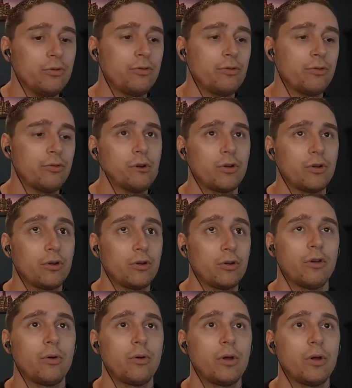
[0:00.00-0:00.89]
Chapter
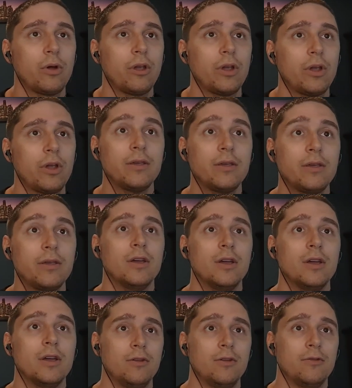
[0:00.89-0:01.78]
21
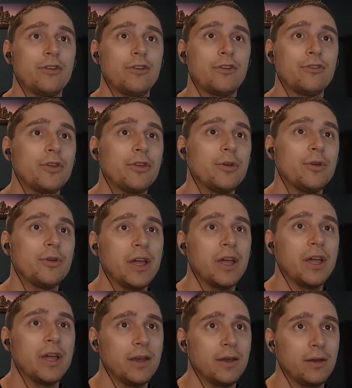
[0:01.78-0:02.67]
opens up with
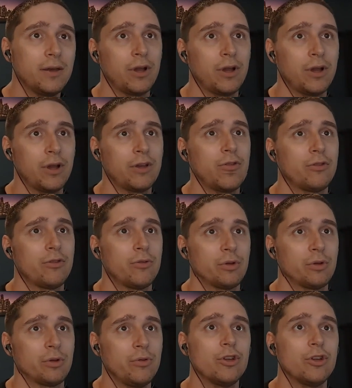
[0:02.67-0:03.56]
Volke
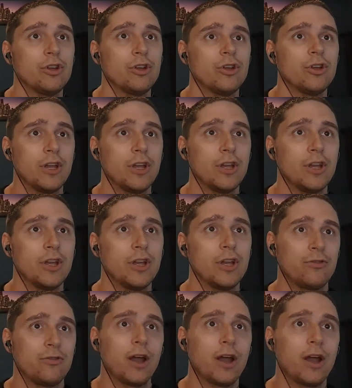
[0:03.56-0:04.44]
training with the
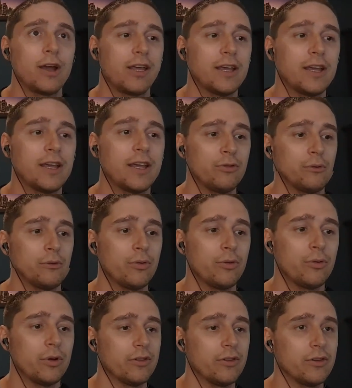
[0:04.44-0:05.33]
new sword.
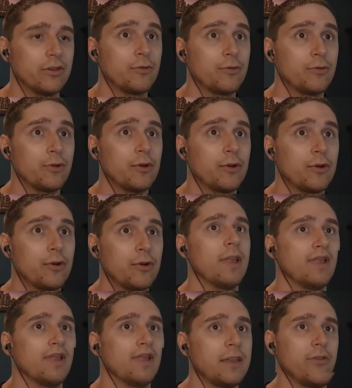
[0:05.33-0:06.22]
So he
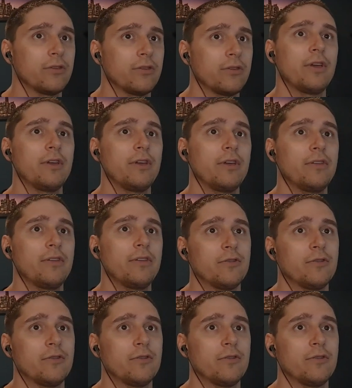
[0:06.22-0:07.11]
freshly
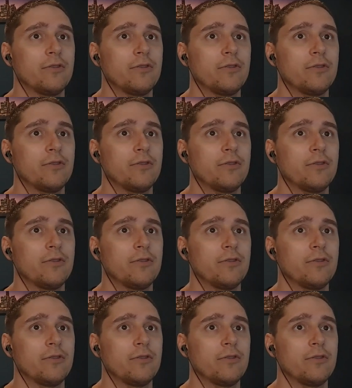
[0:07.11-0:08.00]
made
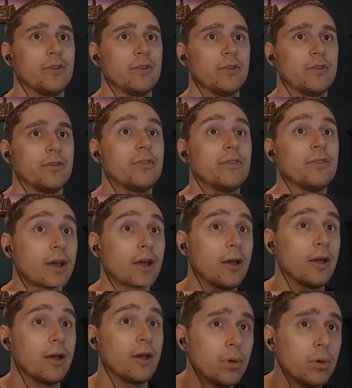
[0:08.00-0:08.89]
Retribution and is
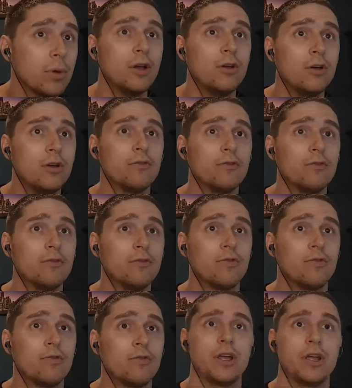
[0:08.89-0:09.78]
trying to get used to it.
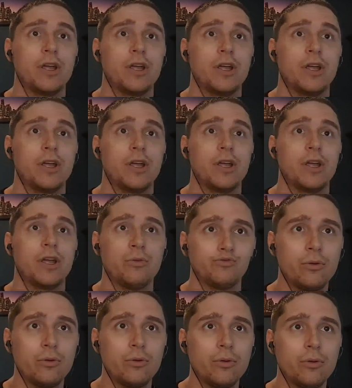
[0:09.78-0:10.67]
It's a different
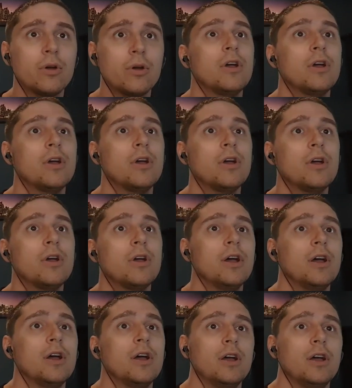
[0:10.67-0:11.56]
length, a slightly
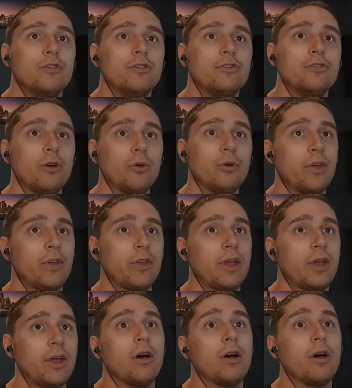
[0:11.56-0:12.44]
different setup
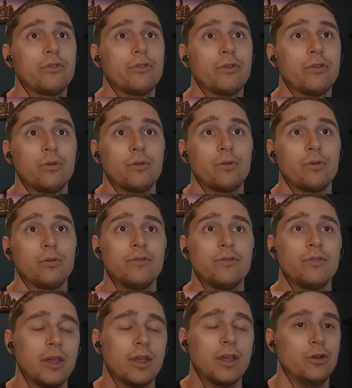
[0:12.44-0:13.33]
from what he's
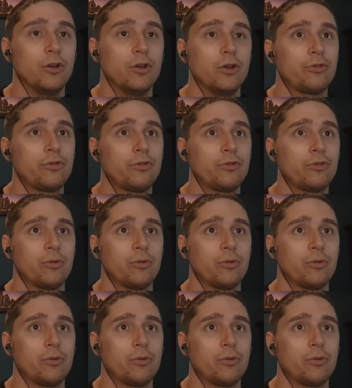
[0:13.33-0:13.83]
used to.